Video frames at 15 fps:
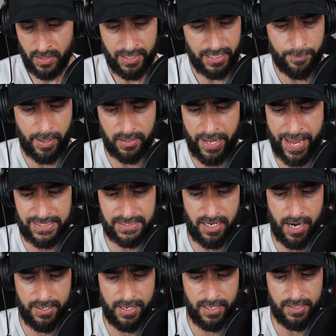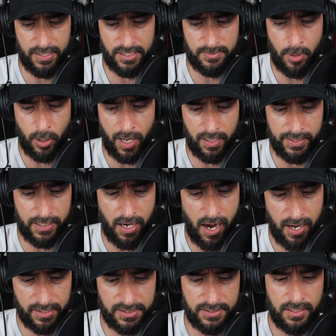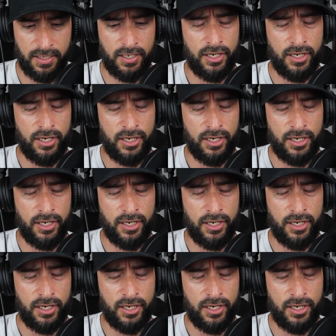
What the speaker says: Then my last tight end is Mo Alley Cox.